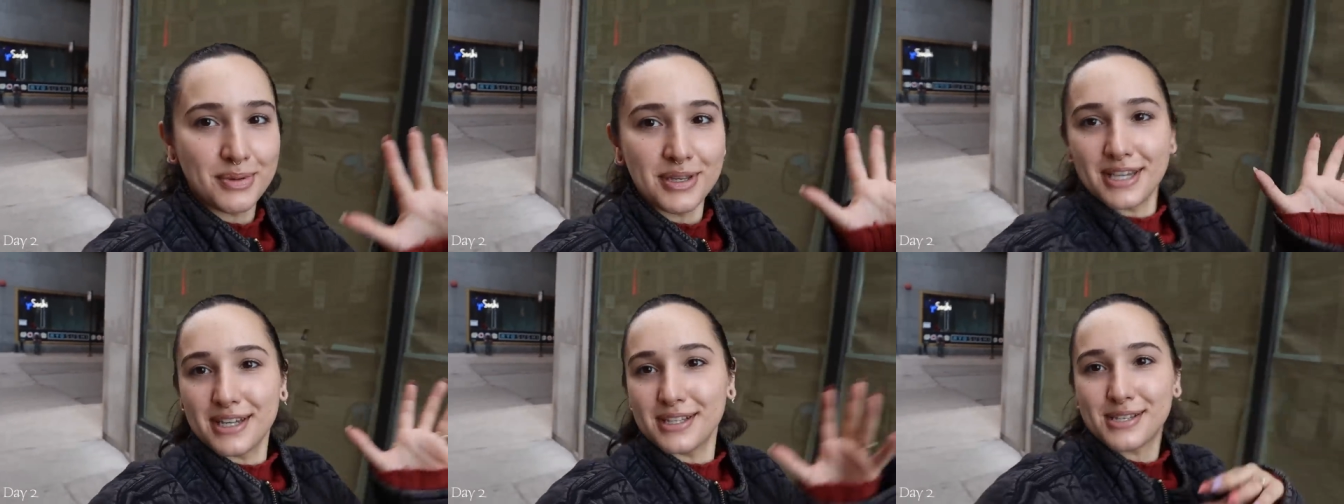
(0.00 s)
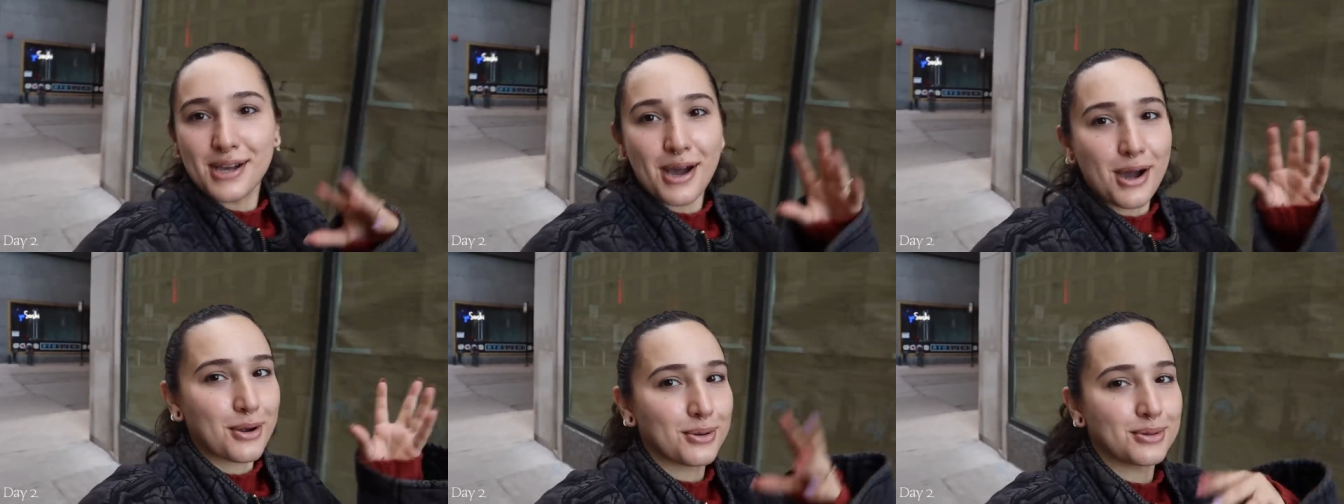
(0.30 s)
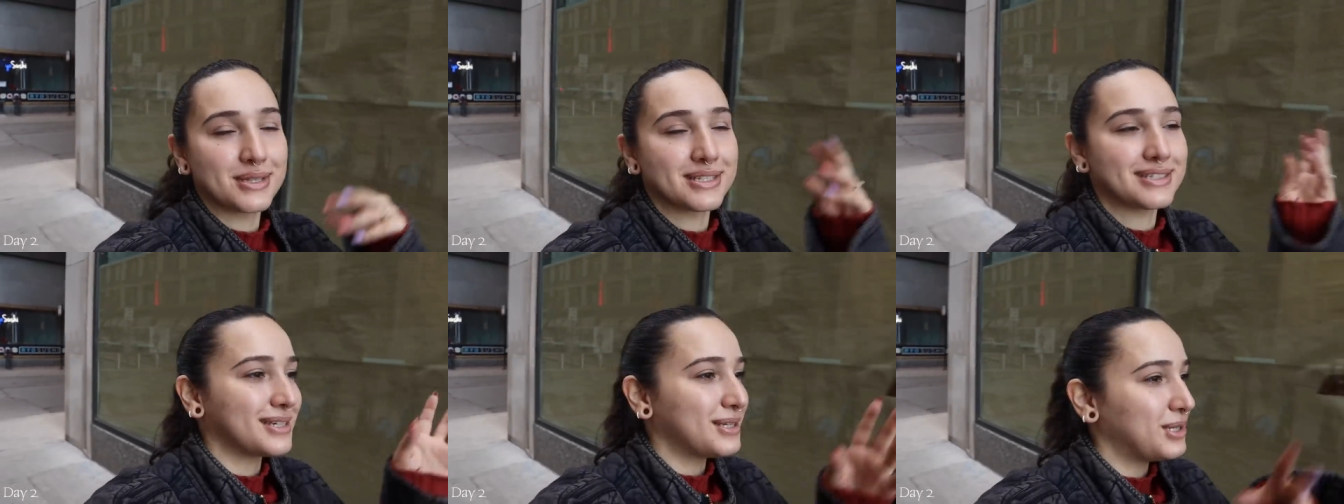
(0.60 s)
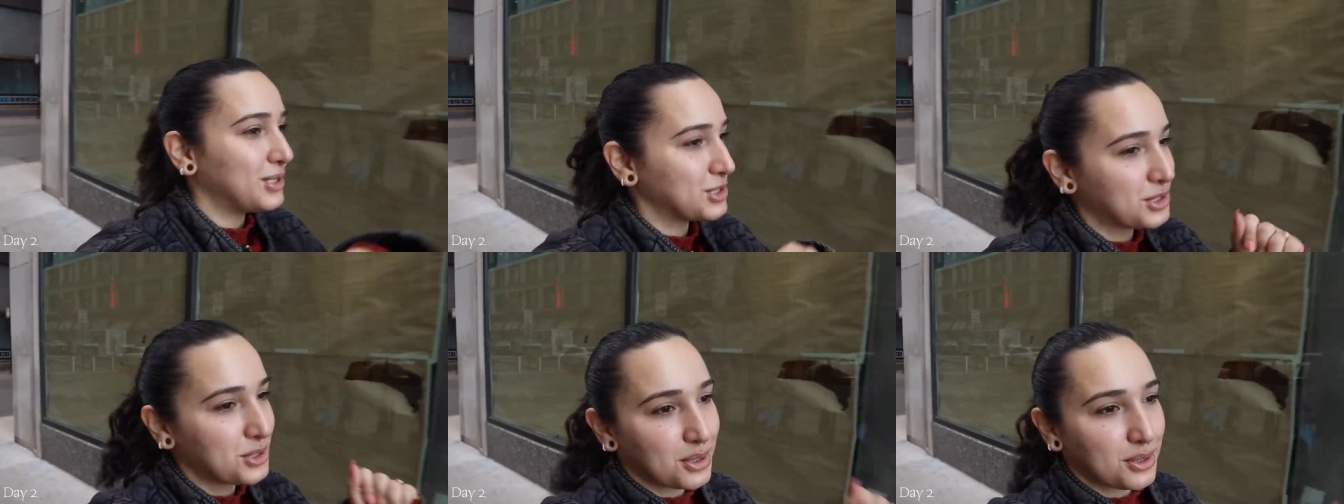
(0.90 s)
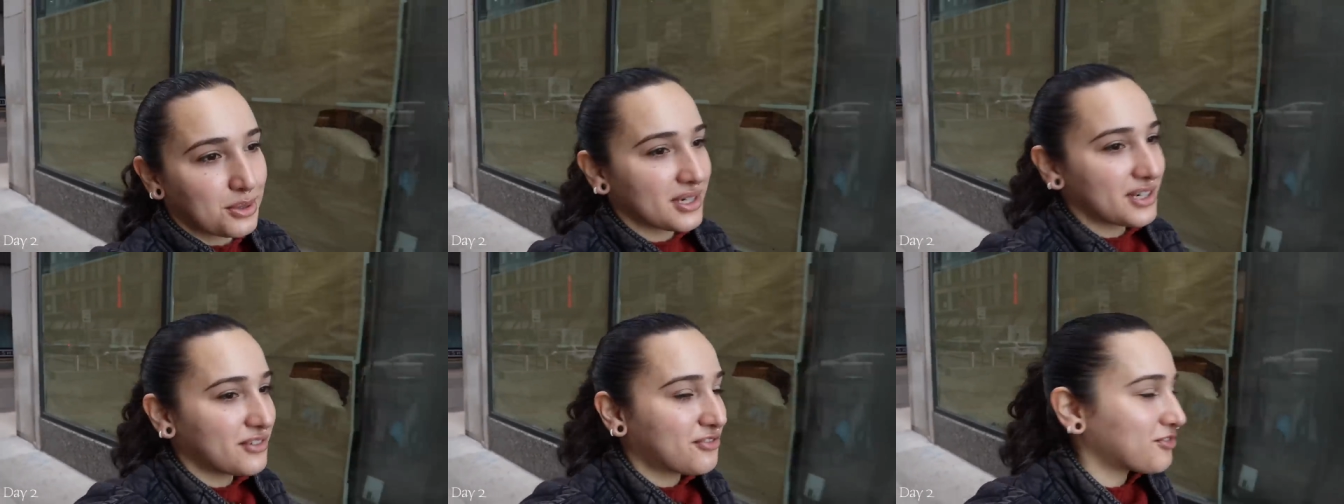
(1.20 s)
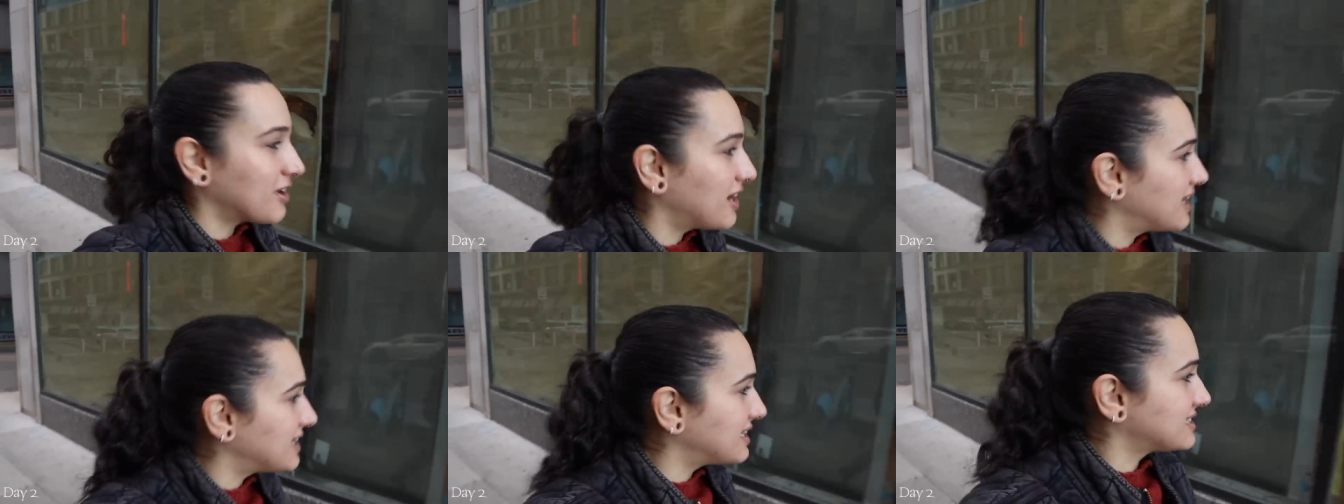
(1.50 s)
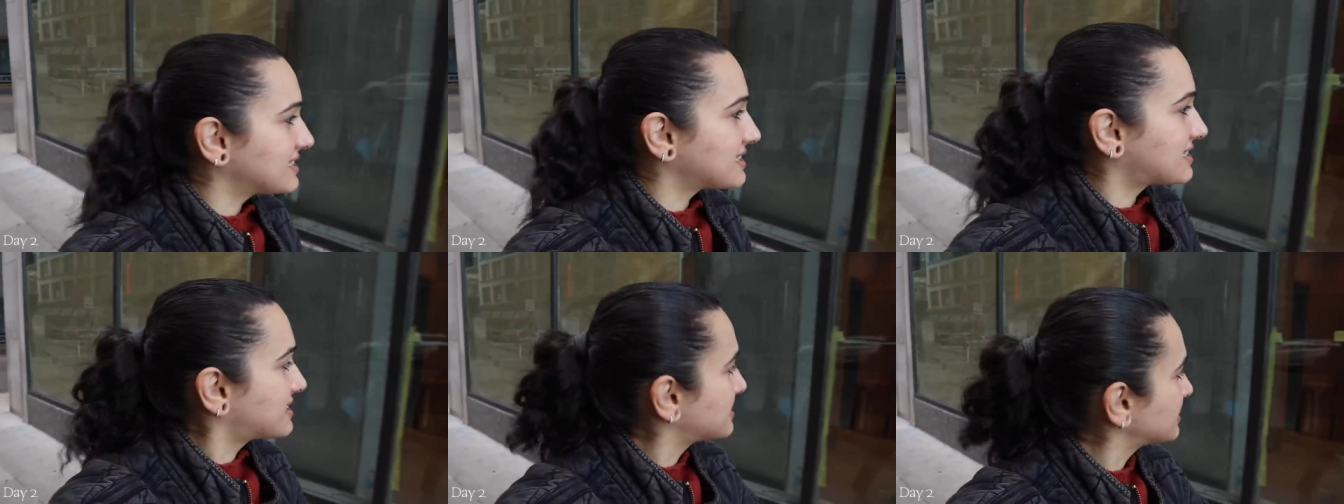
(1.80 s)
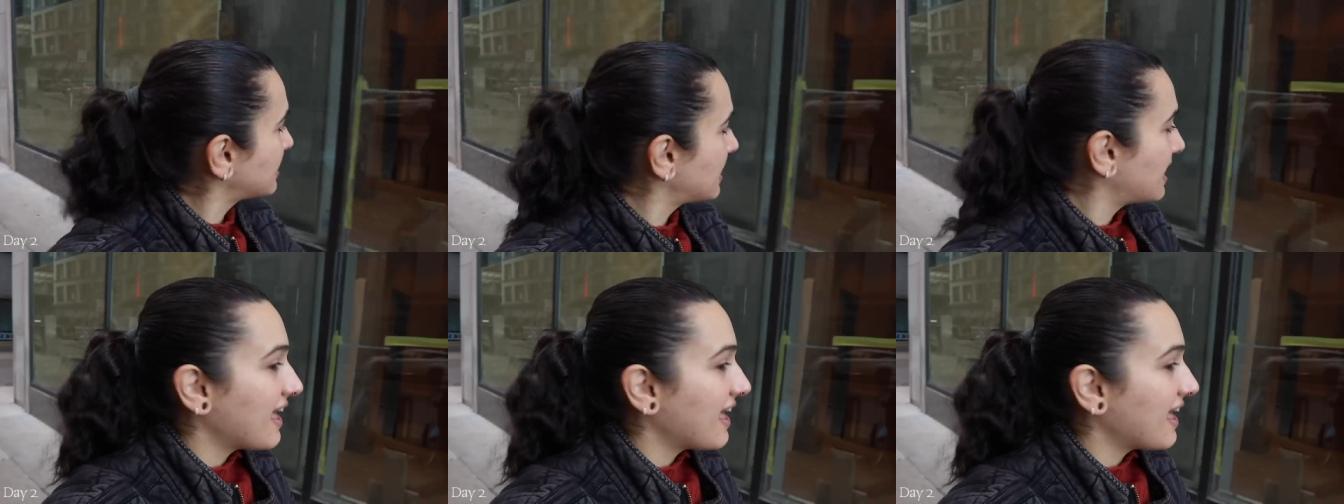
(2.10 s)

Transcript: He can talk with his little jewelry friends